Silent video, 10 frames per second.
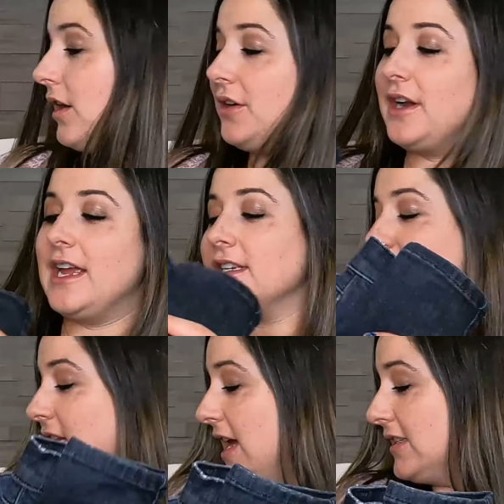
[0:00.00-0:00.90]
All
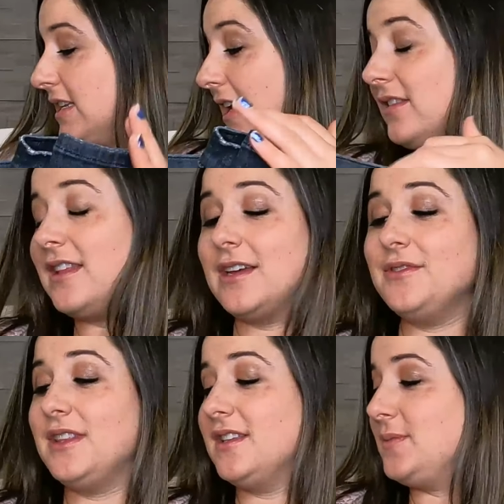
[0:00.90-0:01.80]
right, next, I
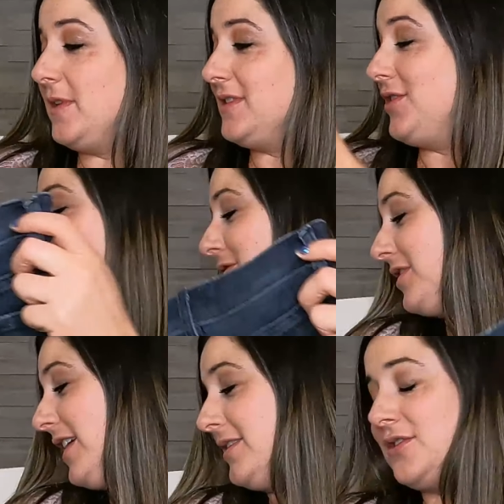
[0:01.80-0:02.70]
loved these pants too.
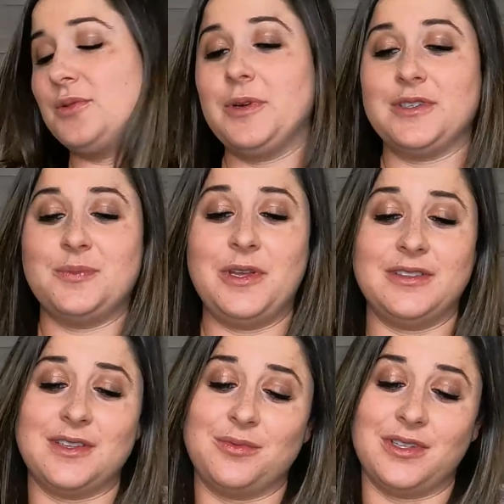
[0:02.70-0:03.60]
Actually, last two pairs of
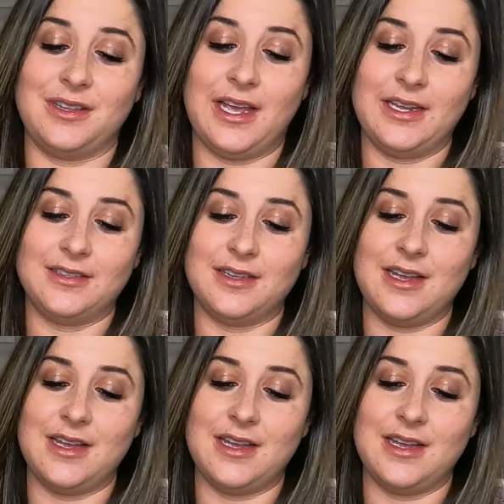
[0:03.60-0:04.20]
pants I really liked.